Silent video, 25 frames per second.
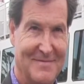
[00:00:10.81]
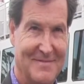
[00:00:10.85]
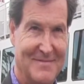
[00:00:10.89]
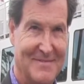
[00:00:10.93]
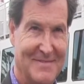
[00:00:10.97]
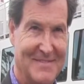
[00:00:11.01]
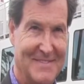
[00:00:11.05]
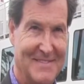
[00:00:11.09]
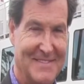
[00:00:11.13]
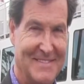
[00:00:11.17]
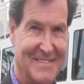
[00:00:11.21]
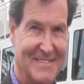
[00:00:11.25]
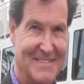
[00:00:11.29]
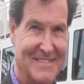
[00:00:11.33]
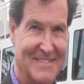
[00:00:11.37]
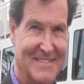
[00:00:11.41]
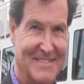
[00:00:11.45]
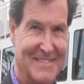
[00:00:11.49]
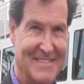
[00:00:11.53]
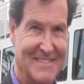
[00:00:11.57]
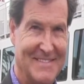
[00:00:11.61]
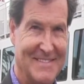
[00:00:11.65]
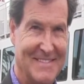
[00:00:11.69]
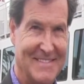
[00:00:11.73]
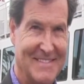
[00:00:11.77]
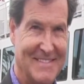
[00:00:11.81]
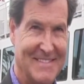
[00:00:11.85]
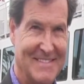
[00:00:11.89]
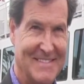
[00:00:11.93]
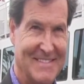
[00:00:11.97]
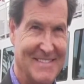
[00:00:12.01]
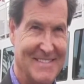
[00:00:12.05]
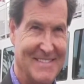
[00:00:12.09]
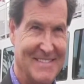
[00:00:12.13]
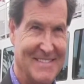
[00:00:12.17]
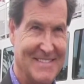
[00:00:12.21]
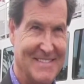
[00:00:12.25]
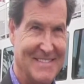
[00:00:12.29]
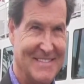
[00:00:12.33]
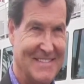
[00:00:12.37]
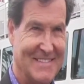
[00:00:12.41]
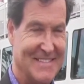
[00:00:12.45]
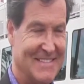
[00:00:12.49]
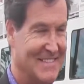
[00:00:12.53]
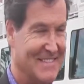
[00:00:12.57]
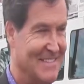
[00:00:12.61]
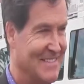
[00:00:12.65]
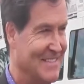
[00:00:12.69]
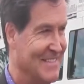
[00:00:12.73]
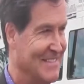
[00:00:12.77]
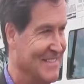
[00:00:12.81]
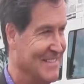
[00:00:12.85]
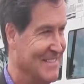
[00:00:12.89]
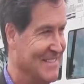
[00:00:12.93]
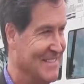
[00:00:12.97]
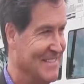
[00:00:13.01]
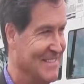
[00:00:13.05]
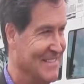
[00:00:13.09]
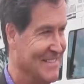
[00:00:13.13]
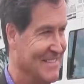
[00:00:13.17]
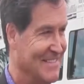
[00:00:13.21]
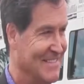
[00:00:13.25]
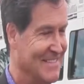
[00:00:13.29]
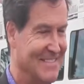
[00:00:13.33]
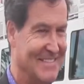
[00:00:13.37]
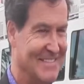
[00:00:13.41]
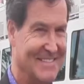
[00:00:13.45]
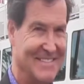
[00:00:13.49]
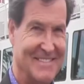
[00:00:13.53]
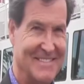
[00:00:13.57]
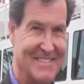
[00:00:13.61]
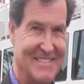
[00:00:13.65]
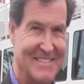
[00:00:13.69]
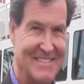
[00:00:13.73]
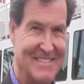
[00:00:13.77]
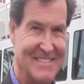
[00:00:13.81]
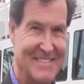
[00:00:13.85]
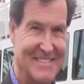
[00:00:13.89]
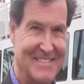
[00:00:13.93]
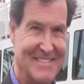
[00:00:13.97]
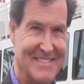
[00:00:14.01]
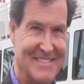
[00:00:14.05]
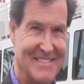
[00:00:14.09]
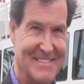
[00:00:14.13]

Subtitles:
(not speaking)